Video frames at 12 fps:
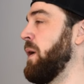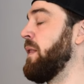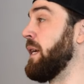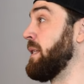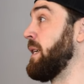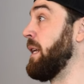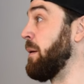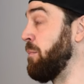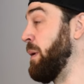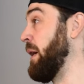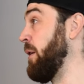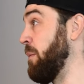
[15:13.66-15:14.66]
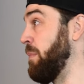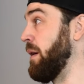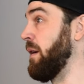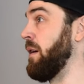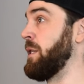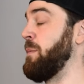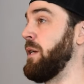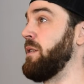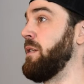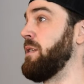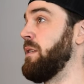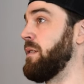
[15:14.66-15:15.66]
I think it's getting bigger and bigger,
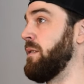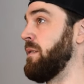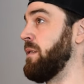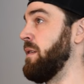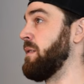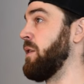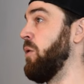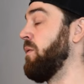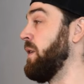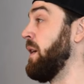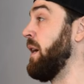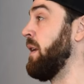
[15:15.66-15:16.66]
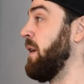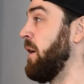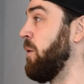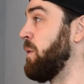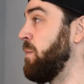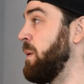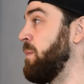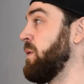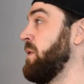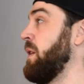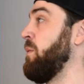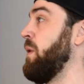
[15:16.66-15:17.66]
especially since COVID hit, and I hope that people
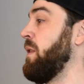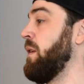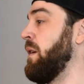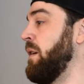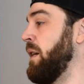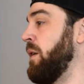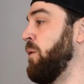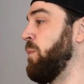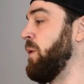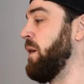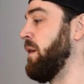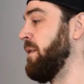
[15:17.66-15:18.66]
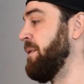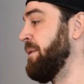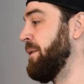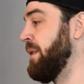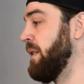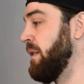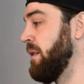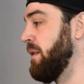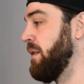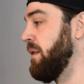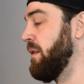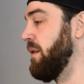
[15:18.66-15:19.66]
stick with it, and I hope that,
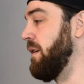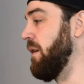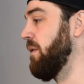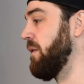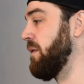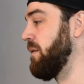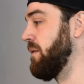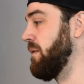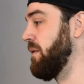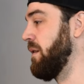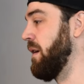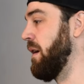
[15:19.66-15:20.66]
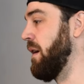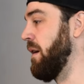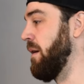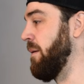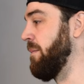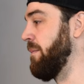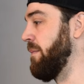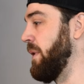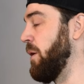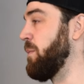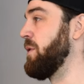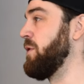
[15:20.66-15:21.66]
you know, I
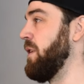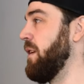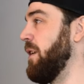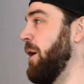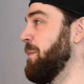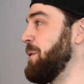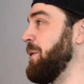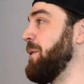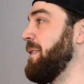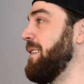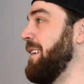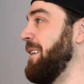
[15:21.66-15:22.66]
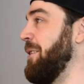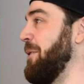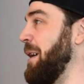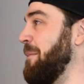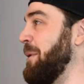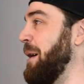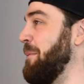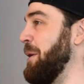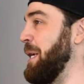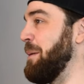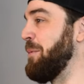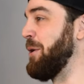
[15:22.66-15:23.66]
hope this channel helps you. You know, I'm gonna
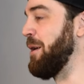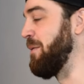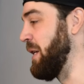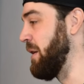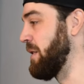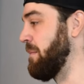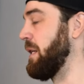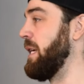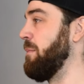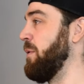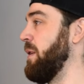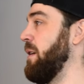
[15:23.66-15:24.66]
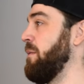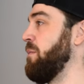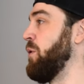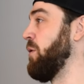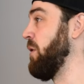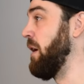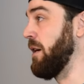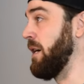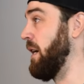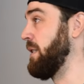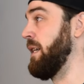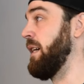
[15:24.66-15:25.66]
keep putting out videos. I'm gonna keep putting out more raw
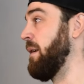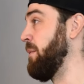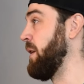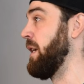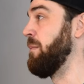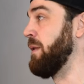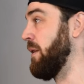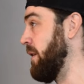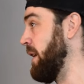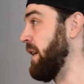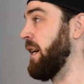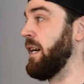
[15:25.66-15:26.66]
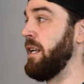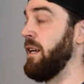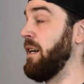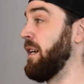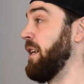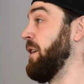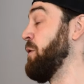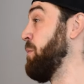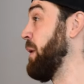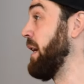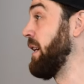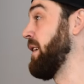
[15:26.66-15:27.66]
content. I'm gonna keep learning. I got a new
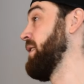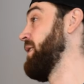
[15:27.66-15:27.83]
bike.